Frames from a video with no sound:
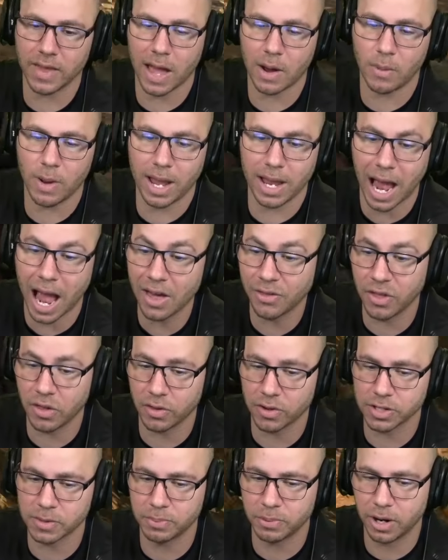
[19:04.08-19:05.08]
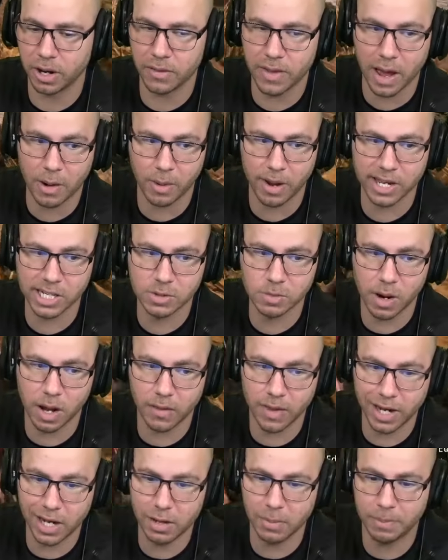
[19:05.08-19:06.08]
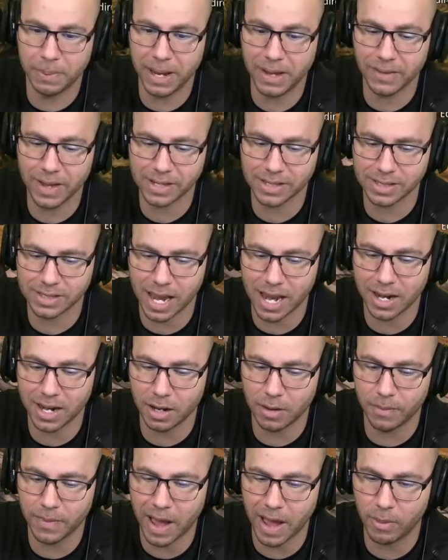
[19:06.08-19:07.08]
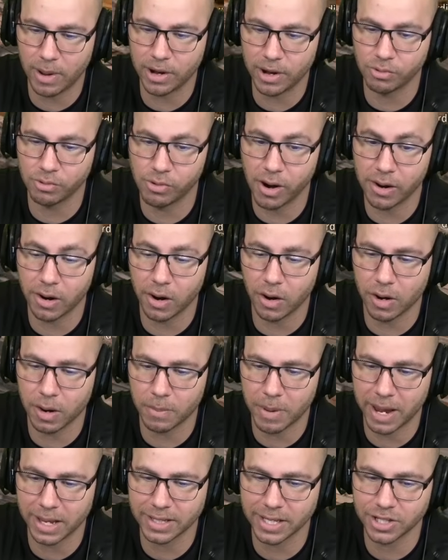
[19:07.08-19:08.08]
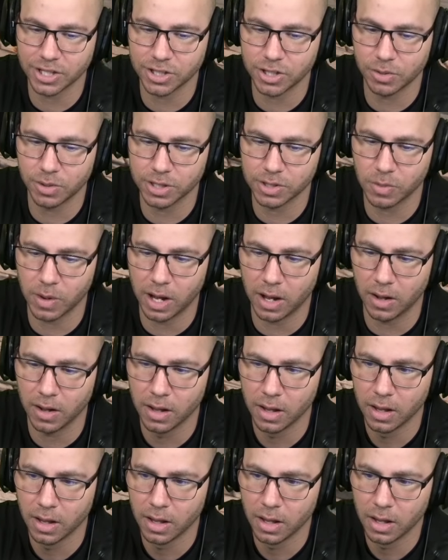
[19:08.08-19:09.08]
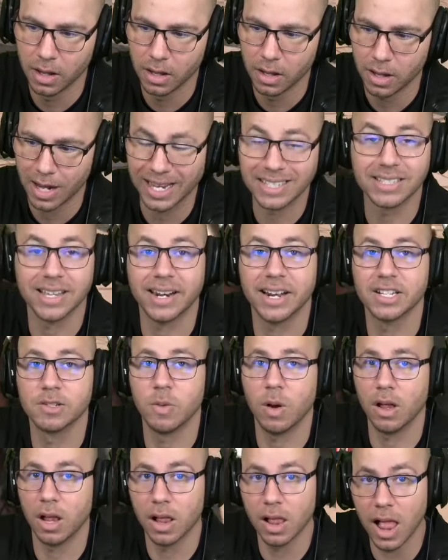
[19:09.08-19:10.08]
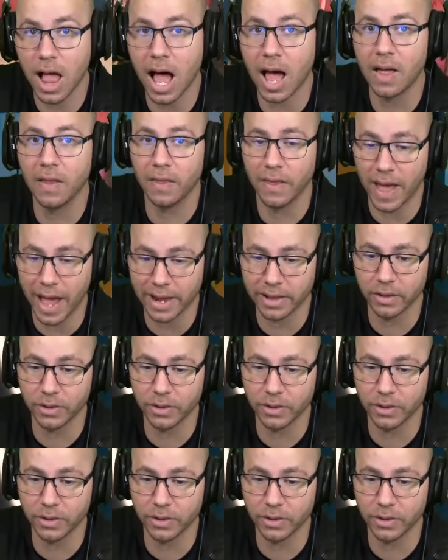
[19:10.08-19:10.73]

way, I think there's a player that way as well. They need to ping that stadium. That way Guerrero can pay attention to it as well. I said as well a lot in that